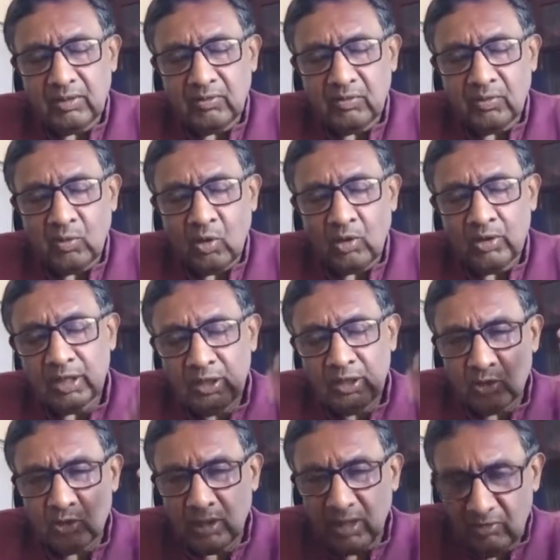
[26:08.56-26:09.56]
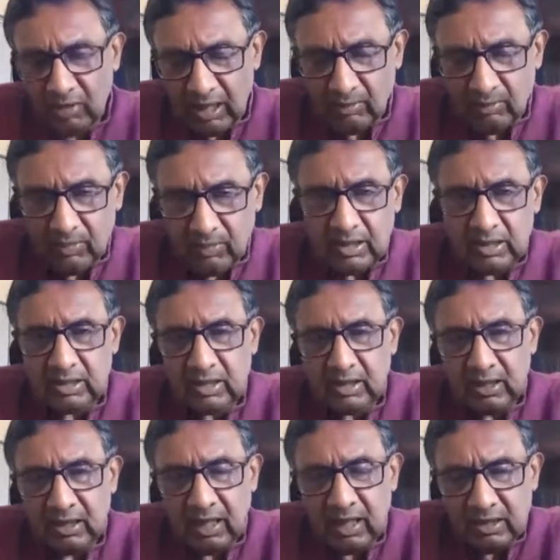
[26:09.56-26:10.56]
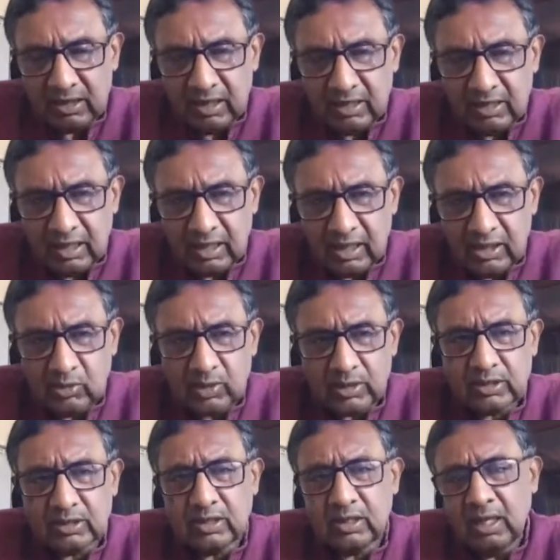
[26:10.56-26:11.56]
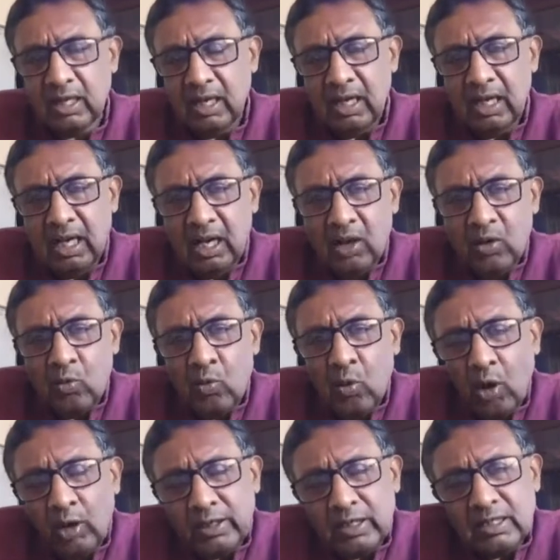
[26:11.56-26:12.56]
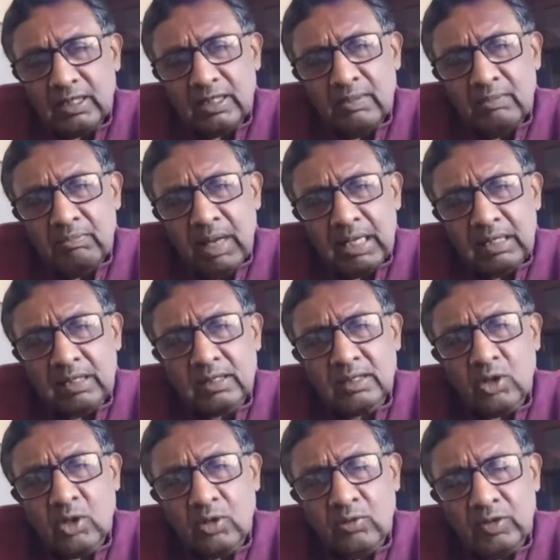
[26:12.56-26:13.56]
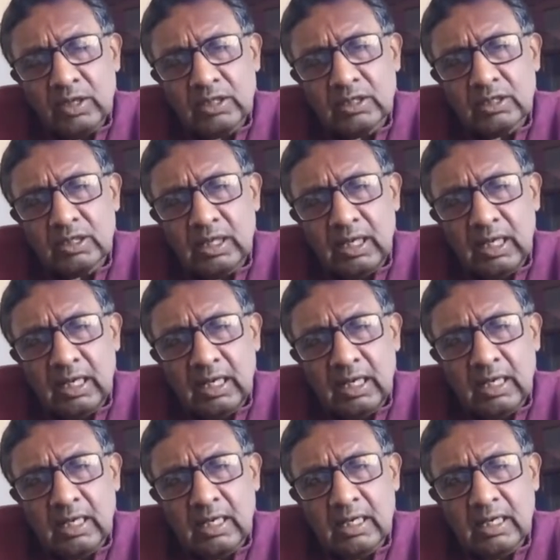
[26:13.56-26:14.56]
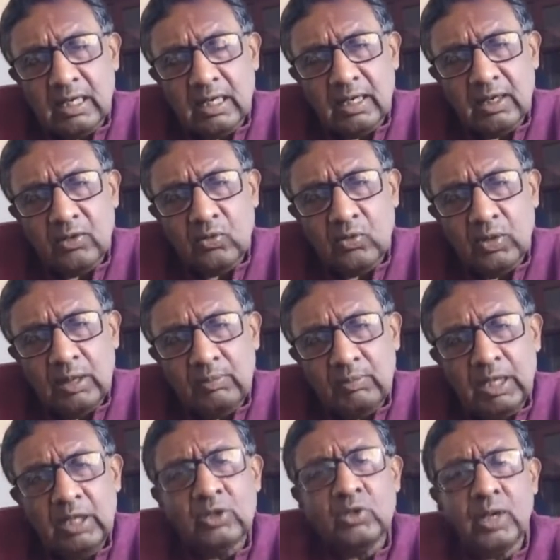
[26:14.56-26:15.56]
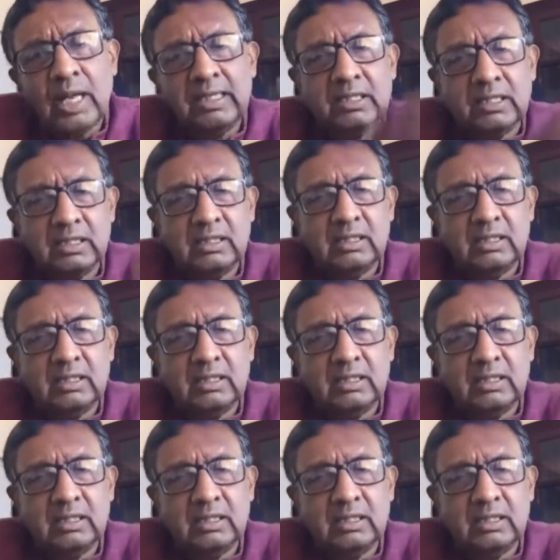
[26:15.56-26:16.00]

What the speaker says: wanting to develop, is there is a second question. What is the basis on which India will be united?